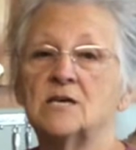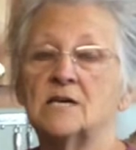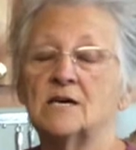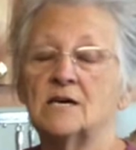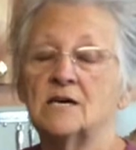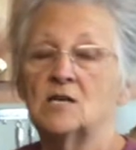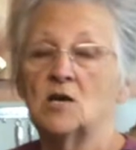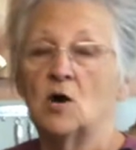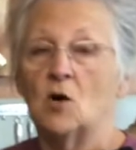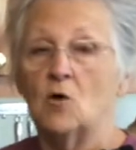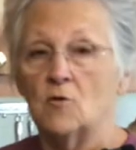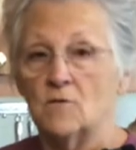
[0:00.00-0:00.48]

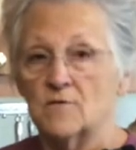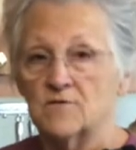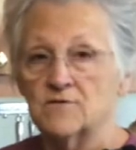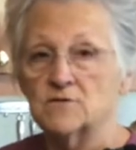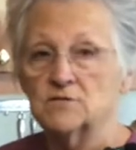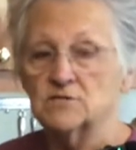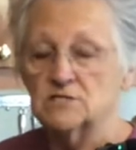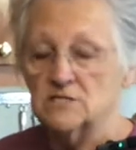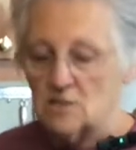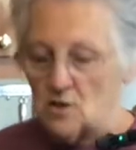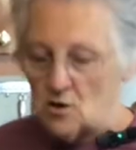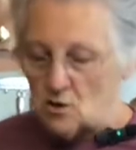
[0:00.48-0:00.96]
get
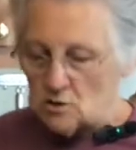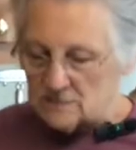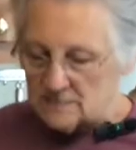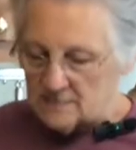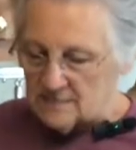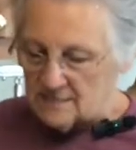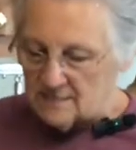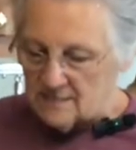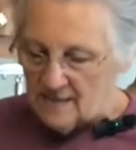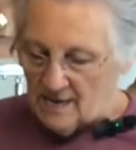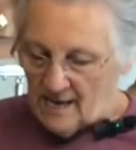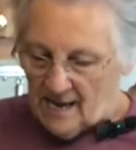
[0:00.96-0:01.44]

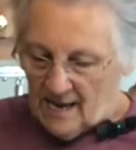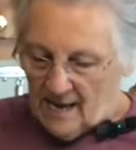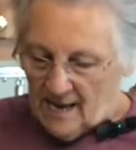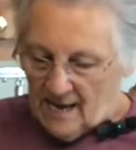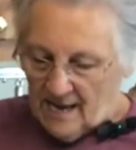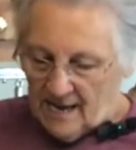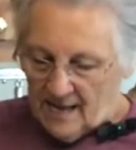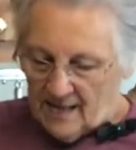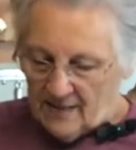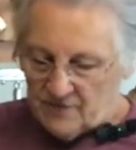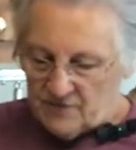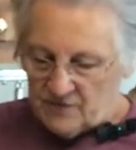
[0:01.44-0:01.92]
oversalted.
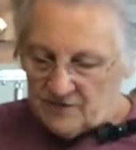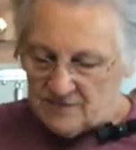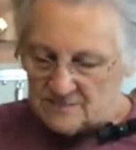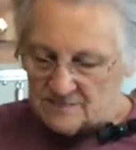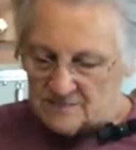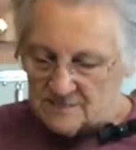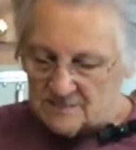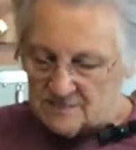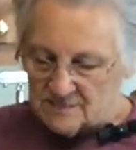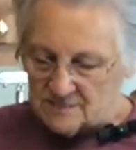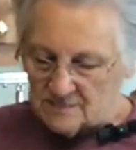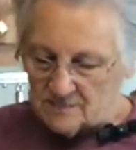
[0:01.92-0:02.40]
And this
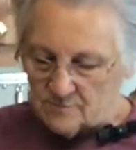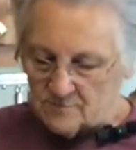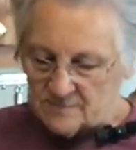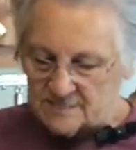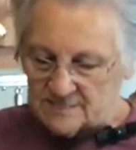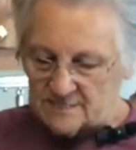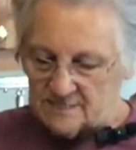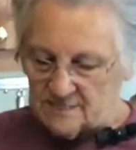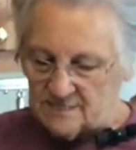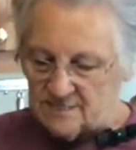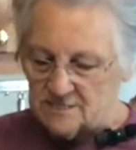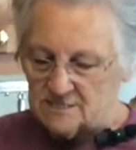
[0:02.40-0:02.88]
is some
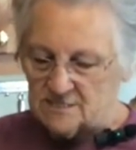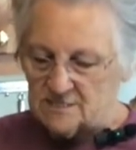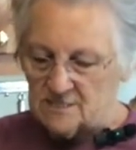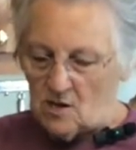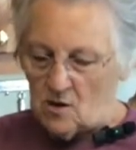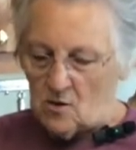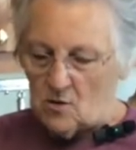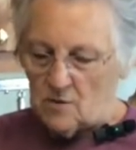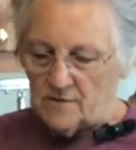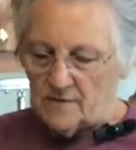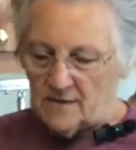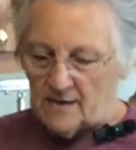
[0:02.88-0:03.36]
sea
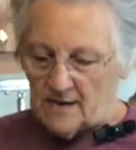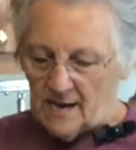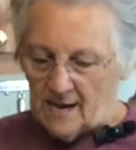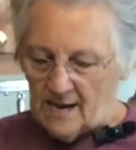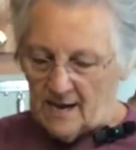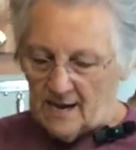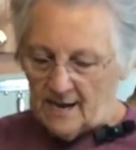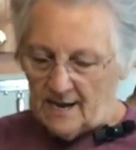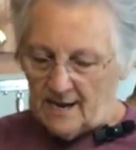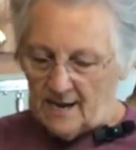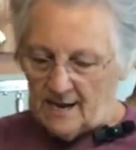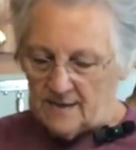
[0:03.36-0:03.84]
salt that I
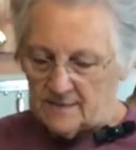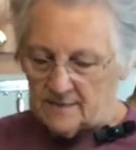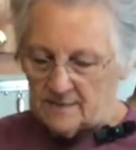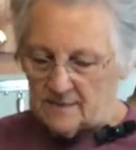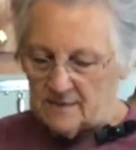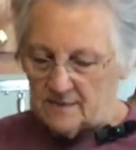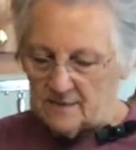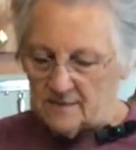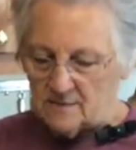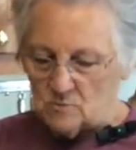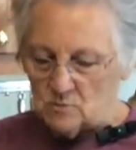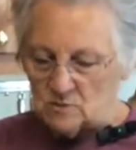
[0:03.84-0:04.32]
had,
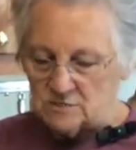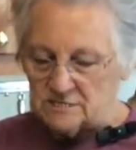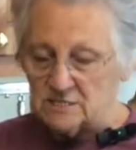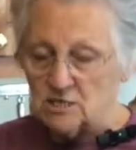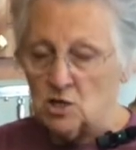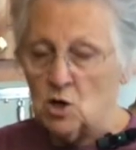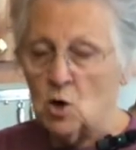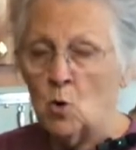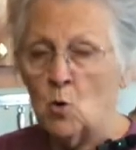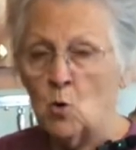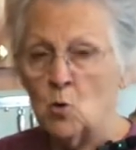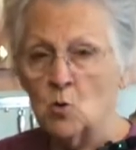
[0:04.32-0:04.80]
and it was
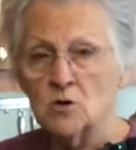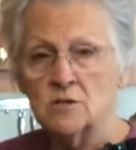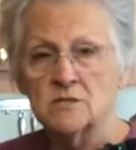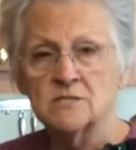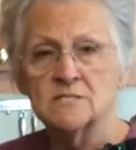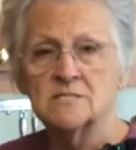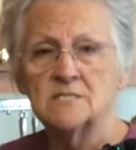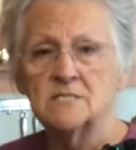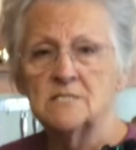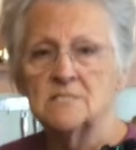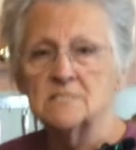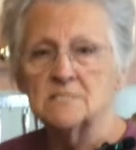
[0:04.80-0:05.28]

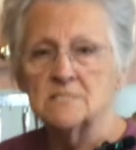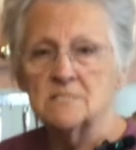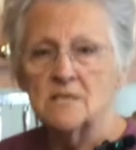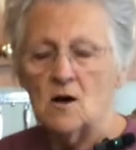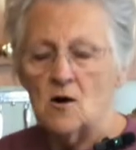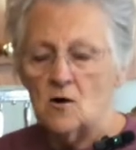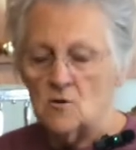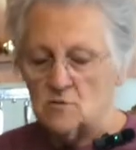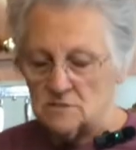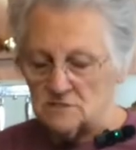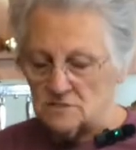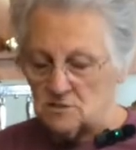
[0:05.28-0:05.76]
coarse sea
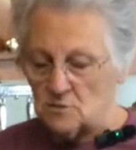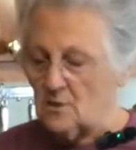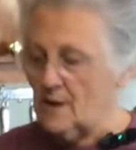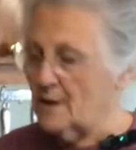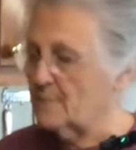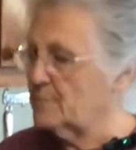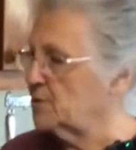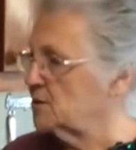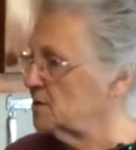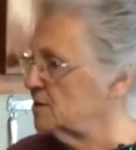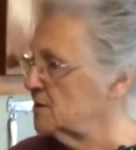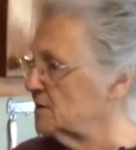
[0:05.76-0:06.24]
salt. So I
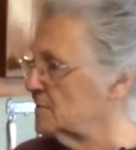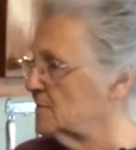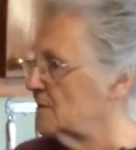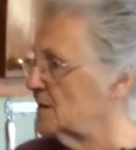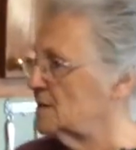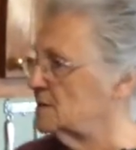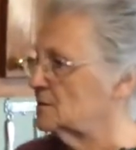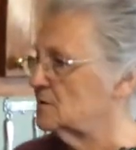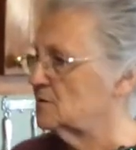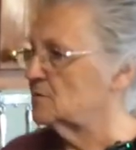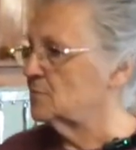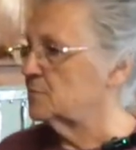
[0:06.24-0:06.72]
put it in
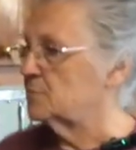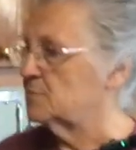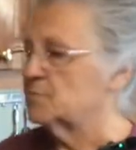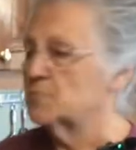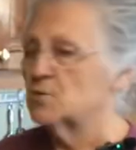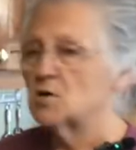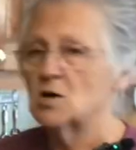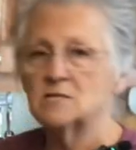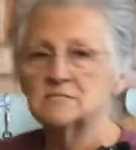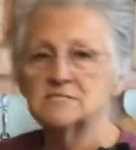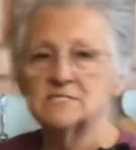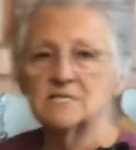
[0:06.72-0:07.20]
my little
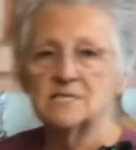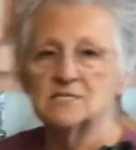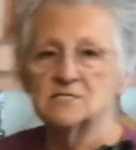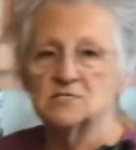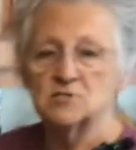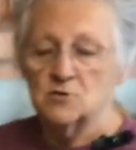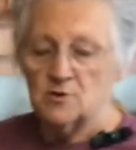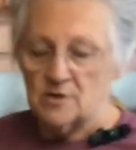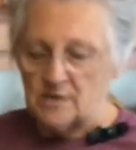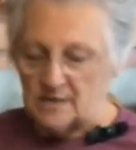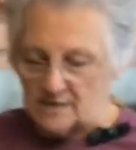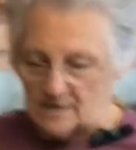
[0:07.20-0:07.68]

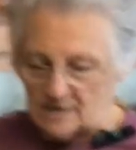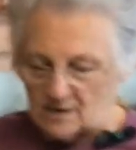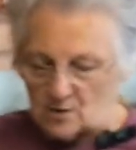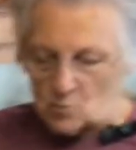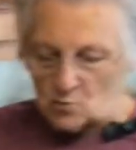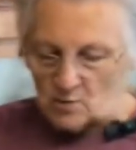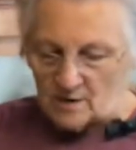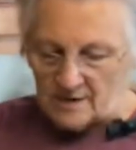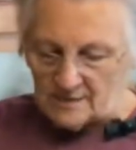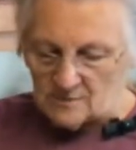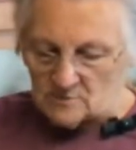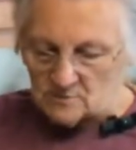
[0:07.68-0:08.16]
processor and I
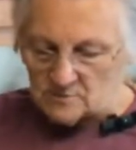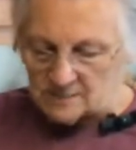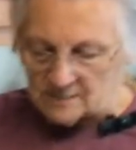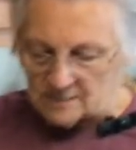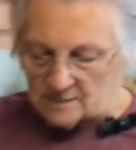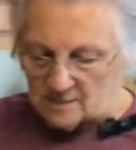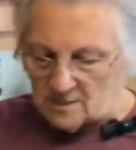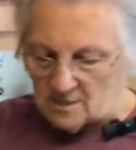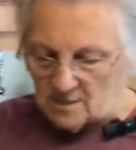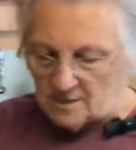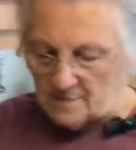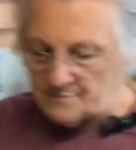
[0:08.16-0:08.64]
ground
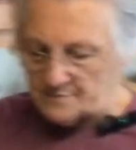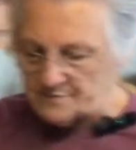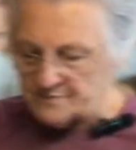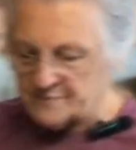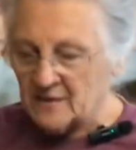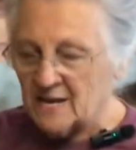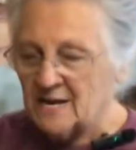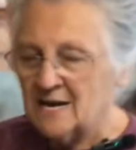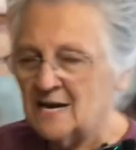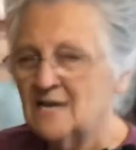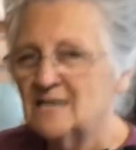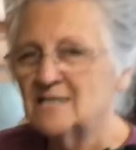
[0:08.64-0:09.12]
it up.
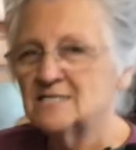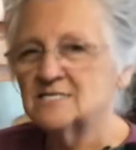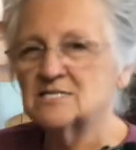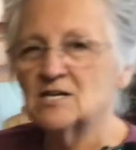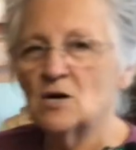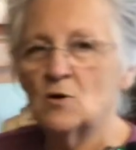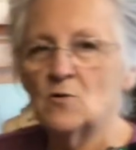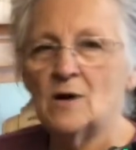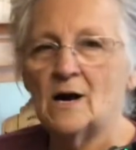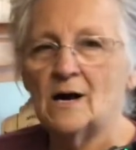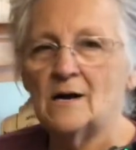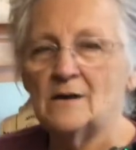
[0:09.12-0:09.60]

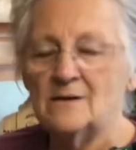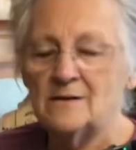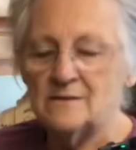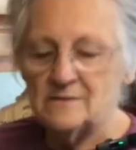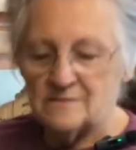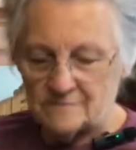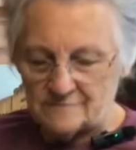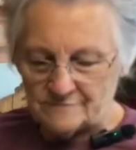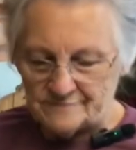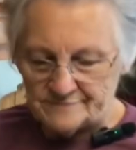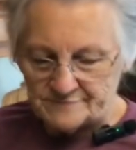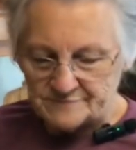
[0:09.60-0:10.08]
So
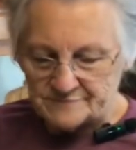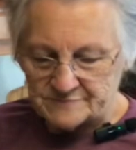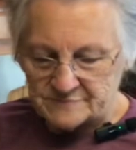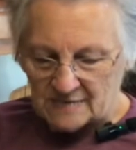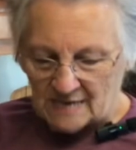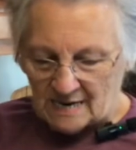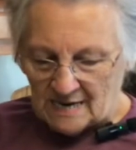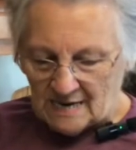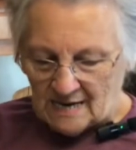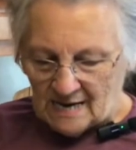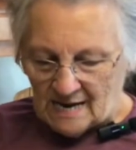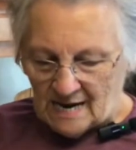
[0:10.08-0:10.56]

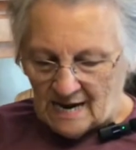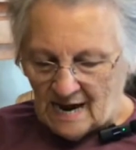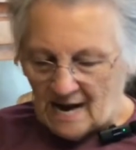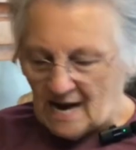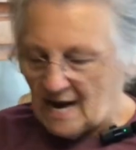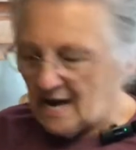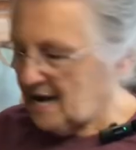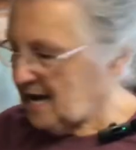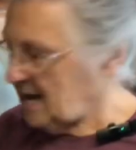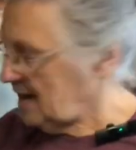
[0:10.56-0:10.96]
I